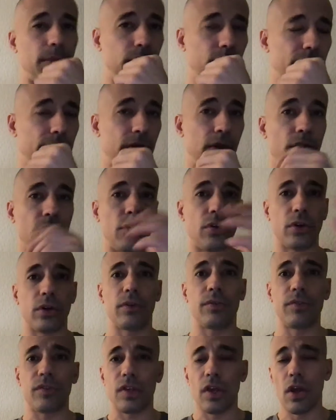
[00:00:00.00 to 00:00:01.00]
between the
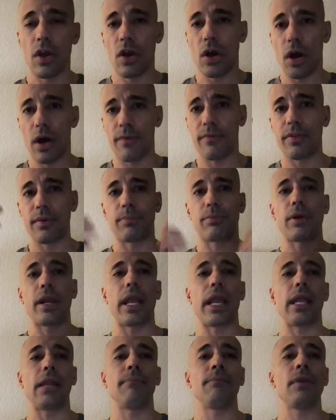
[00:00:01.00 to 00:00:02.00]
nerves of the
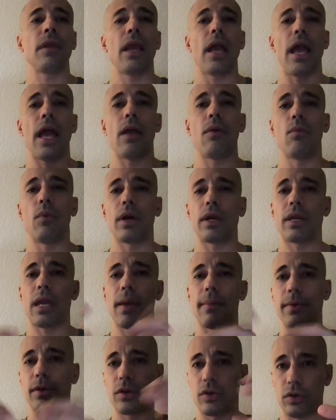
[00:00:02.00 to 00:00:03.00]
brain and what
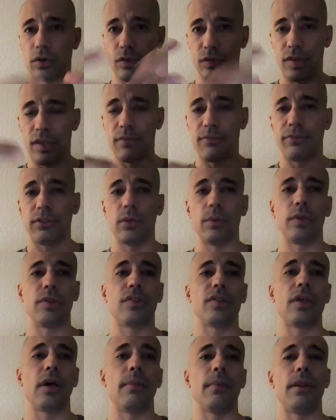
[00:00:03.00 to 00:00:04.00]
chemicals
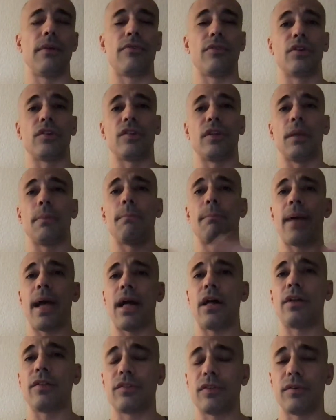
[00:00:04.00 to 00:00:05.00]
influence them. And if there's an
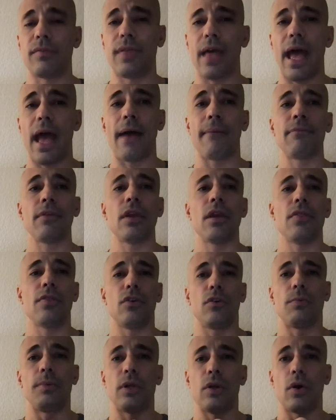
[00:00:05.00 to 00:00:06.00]
imbalance of that,
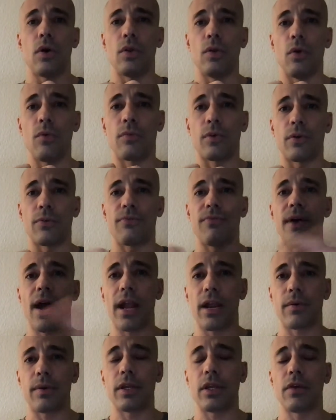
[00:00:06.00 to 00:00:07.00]
there'll be an overt
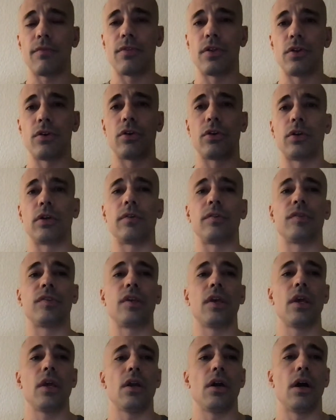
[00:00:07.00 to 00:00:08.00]
firing of the nerves,
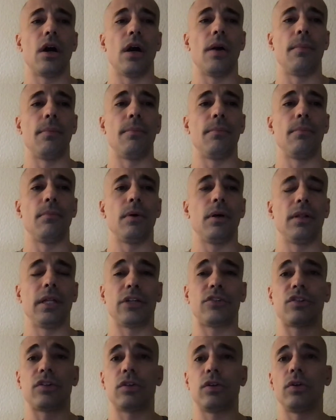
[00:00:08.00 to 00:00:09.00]

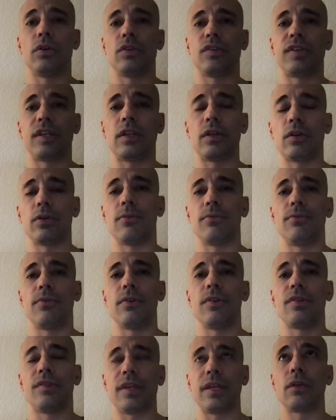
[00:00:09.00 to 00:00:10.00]
electrical
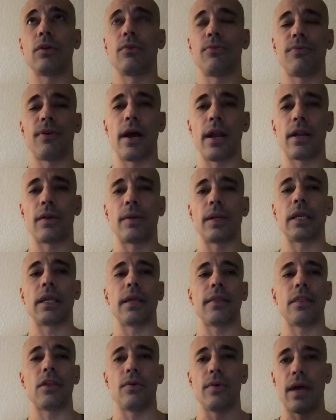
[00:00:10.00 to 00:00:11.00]
signal firing,
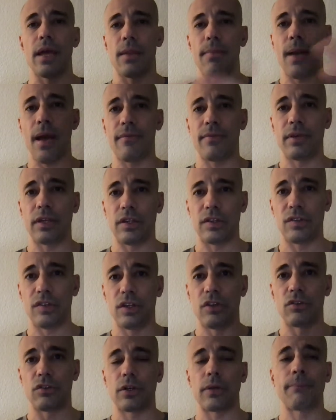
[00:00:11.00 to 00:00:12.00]
and then you'll end up having a
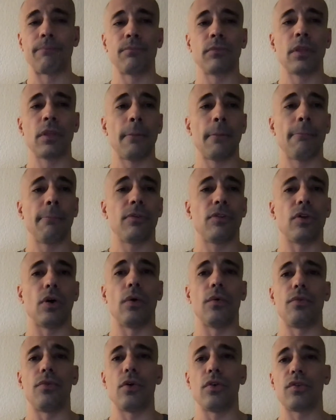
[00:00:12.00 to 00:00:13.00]
seizure.
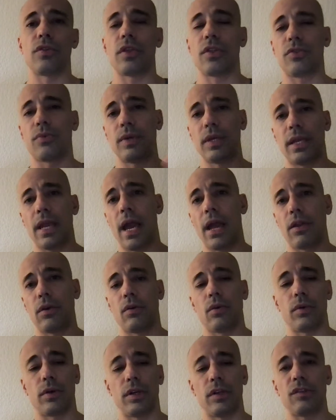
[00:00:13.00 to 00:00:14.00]
So those are the three
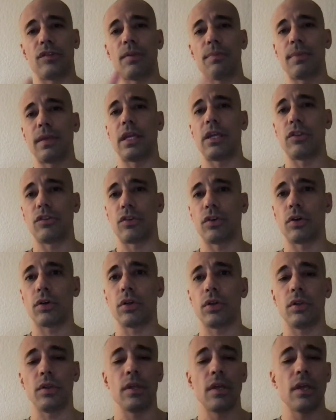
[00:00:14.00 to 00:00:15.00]
categories: something
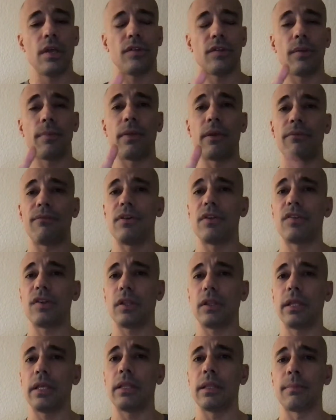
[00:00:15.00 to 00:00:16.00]
internal, something
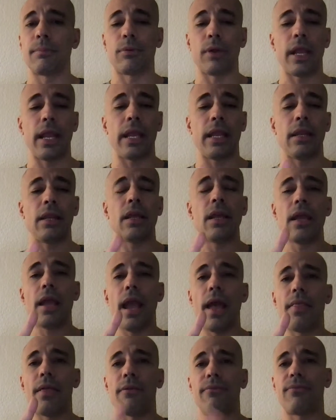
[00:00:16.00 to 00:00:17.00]
physically in the brain,
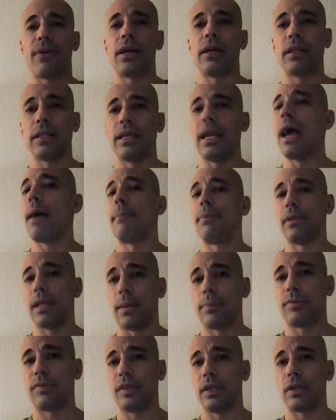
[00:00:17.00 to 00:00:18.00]
and then finally
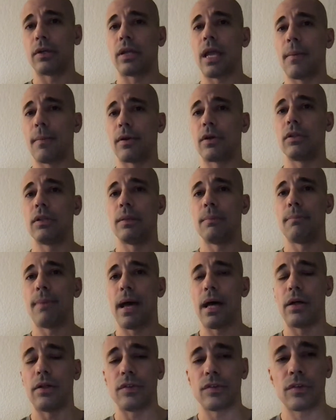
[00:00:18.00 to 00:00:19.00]
epilepsy, a chemical
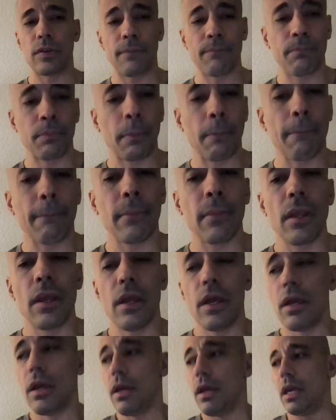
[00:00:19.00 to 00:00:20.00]
imbalance.
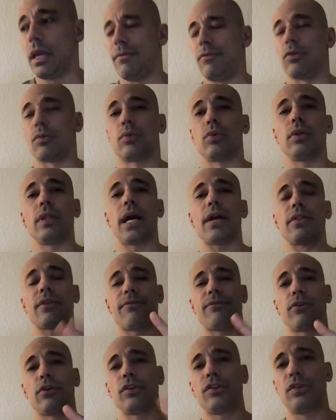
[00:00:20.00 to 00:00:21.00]
If you rule out the
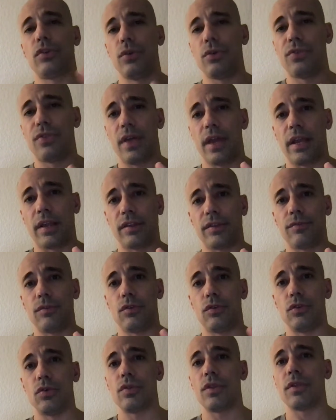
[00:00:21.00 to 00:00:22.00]
first two things, if you
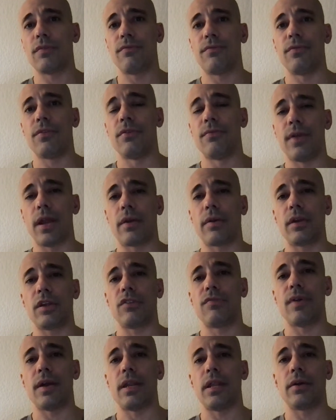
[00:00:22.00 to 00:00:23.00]
do the
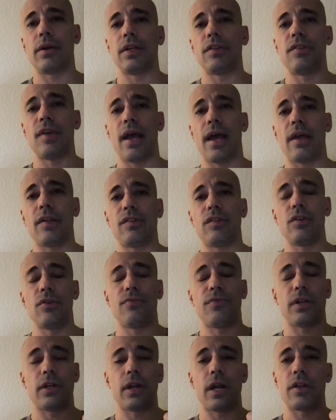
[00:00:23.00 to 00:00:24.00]
various veterinary tests and you
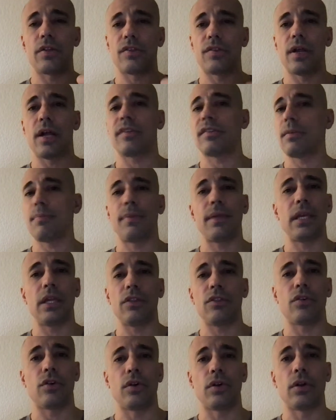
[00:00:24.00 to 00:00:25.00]
figure out it's not something
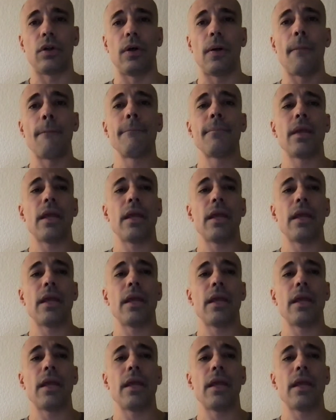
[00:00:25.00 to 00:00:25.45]
internal